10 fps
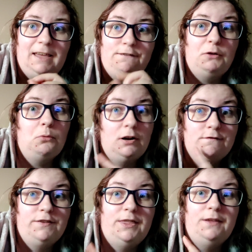if it
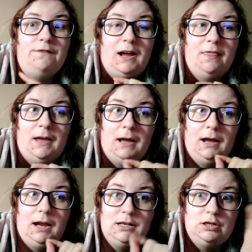weren't for the fact
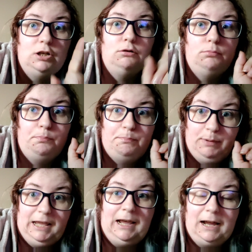that I knew
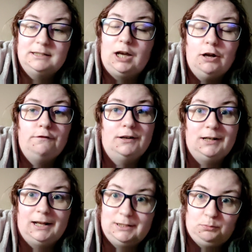had
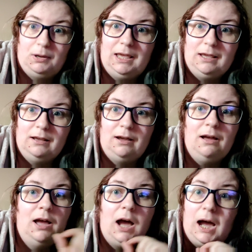COVID last week,
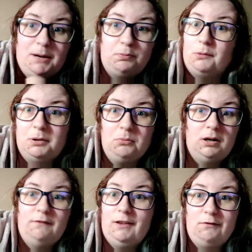I probably
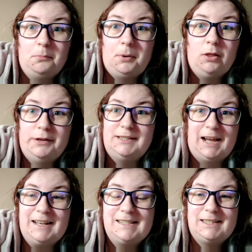wouldn't have even bothered
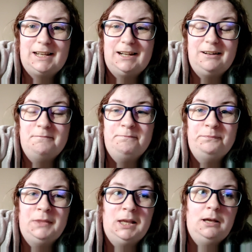testing,
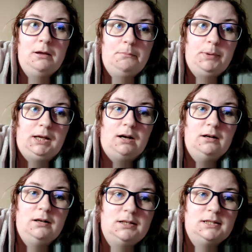
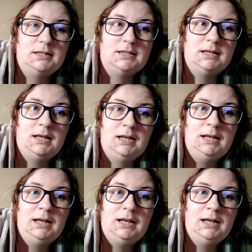because